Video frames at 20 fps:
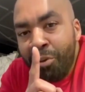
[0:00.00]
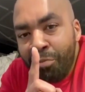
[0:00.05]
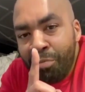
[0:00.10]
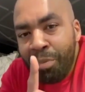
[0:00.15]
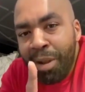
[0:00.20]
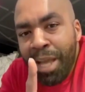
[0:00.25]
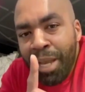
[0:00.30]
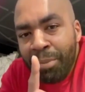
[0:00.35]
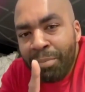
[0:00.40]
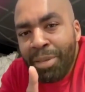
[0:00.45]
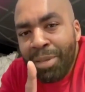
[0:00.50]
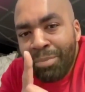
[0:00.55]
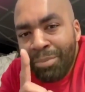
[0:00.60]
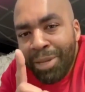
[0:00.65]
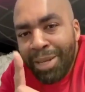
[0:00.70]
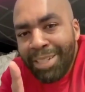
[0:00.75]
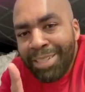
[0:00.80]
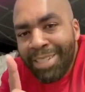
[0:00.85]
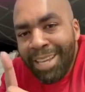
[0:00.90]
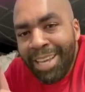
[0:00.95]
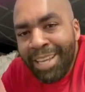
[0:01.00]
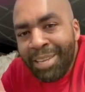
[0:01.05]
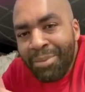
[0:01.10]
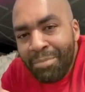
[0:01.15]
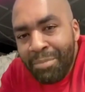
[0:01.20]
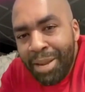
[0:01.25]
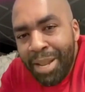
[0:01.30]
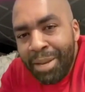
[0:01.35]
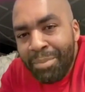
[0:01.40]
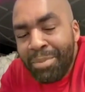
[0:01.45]
of black people
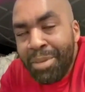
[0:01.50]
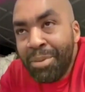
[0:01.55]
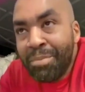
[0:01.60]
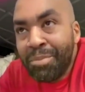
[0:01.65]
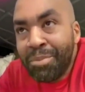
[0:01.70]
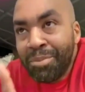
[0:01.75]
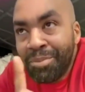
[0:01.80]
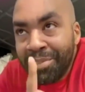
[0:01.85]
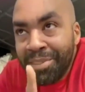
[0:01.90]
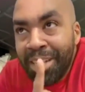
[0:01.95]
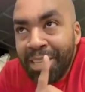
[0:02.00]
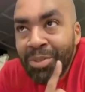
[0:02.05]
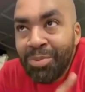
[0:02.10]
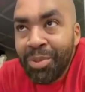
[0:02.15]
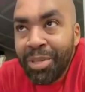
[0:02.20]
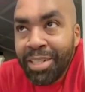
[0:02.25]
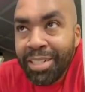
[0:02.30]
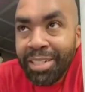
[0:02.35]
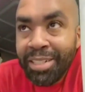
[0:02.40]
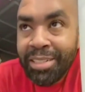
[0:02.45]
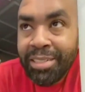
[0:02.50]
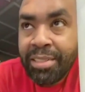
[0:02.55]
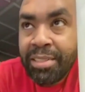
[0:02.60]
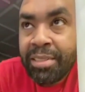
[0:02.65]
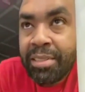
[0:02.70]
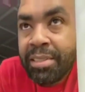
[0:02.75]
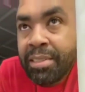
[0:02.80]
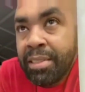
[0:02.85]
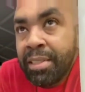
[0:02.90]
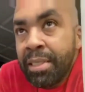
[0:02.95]
attacking black people. That's what it
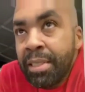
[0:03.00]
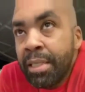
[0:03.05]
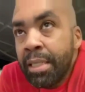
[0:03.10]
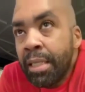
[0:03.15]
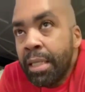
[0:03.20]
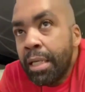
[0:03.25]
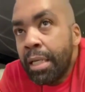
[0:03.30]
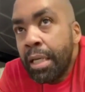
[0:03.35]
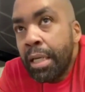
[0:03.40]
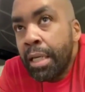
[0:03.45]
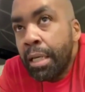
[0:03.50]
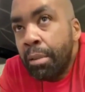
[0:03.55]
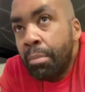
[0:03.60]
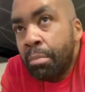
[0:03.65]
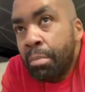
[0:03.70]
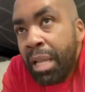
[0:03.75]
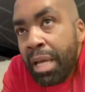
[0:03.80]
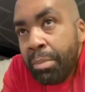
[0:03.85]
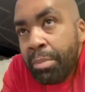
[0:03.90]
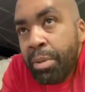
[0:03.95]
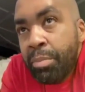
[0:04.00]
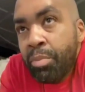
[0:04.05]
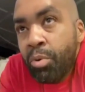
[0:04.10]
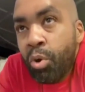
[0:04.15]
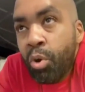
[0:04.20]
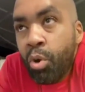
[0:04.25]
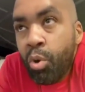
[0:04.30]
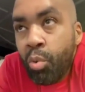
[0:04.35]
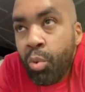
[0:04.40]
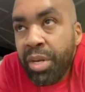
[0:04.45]
is. Black
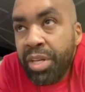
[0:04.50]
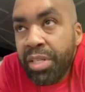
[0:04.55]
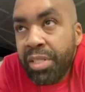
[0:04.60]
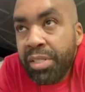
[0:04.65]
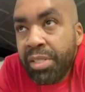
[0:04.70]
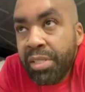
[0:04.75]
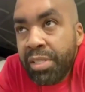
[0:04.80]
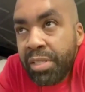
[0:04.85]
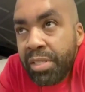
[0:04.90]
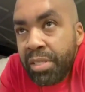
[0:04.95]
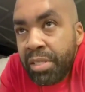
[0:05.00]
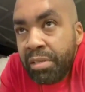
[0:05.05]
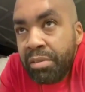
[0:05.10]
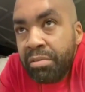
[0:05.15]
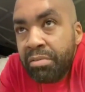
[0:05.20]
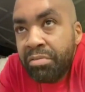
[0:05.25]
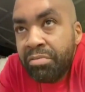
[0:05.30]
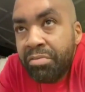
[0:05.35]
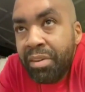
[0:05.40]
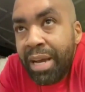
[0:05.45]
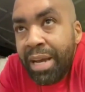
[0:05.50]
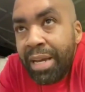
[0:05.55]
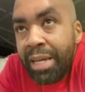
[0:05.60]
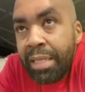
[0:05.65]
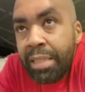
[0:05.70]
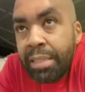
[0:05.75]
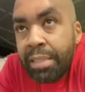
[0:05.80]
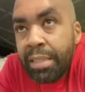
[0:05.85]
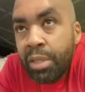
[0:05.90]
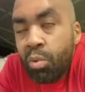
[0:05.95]
people always
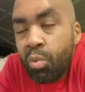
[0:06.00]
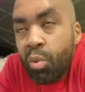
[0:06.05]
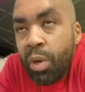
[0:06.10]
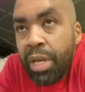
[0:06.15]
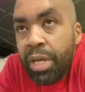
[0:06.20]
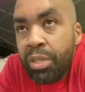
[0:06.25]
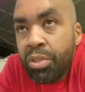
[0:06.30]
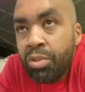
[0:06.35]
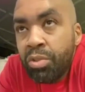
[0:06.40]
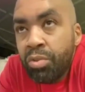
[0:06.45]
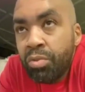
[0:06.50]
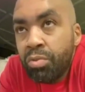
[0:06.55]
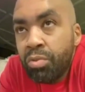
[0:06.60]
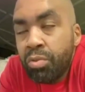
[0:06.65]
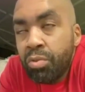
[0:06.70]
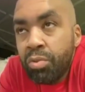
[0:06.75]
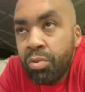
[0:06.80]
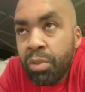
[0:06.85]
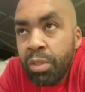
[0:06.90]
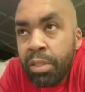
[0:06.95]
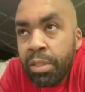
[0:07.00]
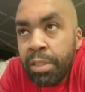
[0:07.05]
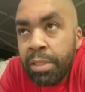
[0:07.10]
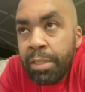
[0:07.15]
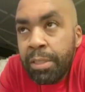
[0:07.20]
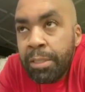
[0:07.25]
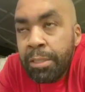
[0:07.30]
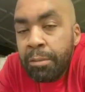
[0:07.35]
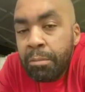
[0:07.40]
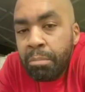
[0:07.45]
find a way to
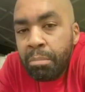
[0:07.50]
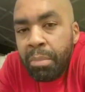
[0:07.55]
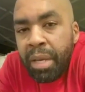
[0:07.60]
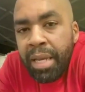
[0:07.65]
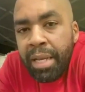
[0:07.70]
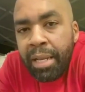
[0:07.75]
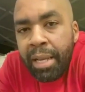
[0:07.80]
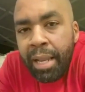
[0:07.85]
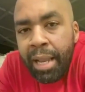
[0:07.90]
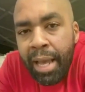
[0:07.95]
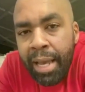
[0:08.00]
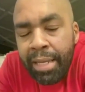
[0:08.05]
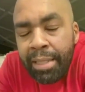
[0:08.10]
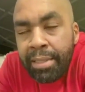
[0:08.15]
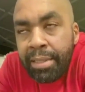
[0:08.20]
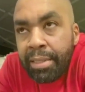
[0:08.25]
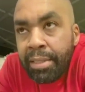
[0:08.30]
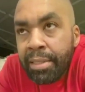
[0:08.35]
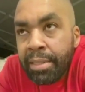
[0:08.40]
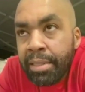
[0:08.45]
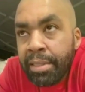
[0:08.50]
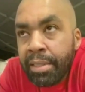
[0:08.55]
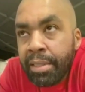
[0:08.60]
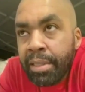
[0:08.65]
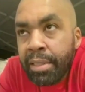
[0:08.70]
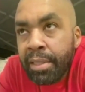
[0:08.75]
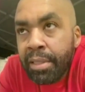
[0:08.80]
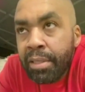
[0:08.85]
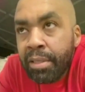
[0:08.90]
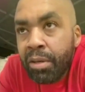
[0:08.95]
make light
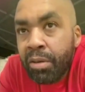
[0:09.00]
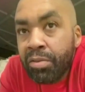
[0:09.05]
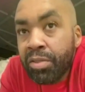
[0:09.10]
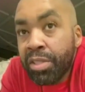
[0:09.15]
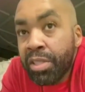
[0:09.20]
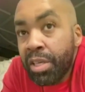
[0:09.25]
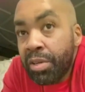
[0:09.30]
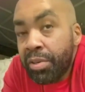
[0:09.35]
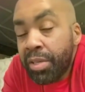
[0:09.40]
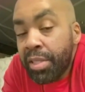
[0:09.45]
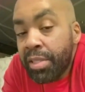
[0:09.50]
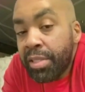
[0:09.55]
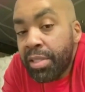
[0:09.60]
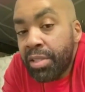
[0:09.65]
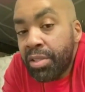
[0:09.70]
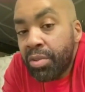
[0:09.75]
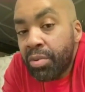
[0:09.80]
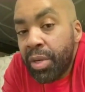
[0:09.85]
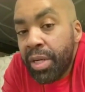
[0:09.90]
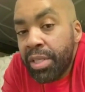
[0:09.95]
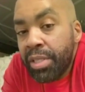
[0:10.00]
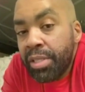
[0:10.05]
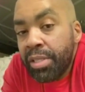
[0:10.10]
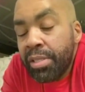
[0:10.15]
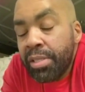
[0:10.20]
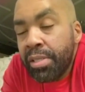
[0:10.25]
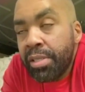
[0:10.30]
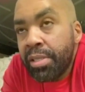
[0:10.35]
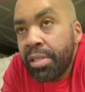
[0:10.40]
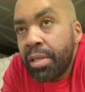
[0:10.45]
of serious
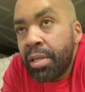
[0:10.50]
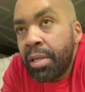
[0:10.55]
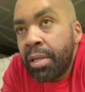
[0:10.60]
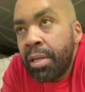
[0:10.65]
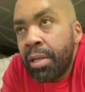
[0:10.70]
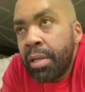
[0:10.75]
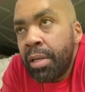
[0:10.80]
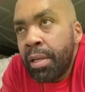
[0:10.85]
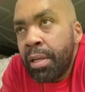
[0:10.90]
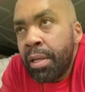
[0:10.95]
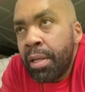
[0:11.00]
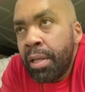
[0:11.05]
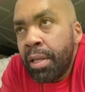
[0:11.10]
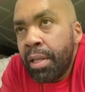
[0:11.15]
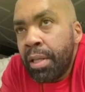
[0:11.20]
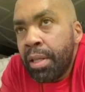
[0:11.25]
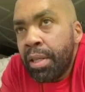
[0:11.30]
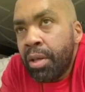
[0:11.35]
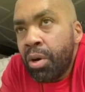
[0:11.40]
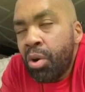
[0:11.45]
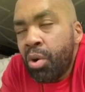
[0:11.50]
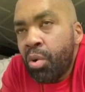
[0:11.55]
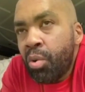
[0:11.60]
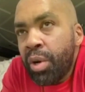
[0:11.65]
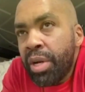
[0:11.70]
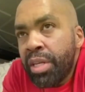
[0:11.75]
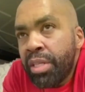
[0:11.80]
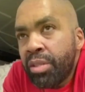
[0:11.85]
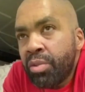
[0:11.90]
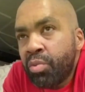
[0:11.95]
situations.
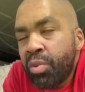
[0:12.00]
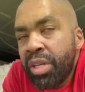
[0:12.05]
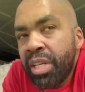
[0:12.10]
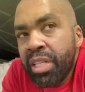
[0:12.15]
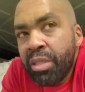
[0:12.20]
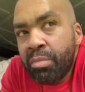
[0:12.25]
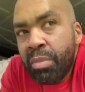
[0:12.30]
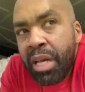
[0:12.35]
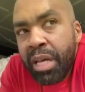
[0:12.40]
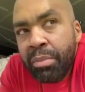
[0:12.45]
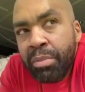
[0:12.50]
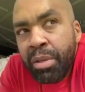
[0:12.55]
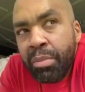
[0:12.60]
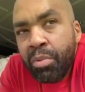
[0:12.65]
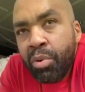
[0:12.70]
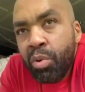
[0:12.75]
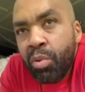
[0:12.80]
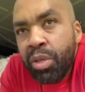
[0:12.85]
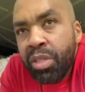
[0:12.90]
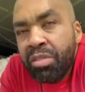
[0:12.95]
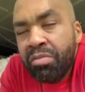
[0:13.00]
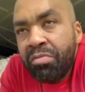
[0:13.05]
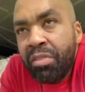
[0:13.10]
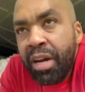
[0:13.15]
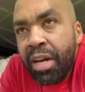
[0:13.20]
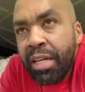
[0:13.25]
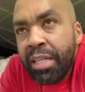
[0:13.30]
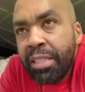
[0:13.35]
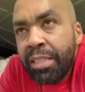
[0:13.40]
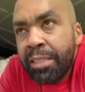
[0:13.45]
We as black people always
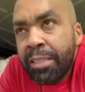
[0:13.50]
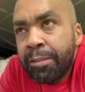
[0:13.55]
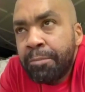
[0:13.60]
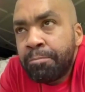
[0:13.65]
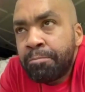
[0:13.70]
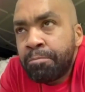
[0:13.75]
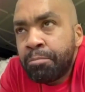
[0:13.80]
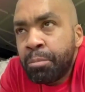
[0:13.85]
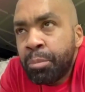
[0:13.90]
find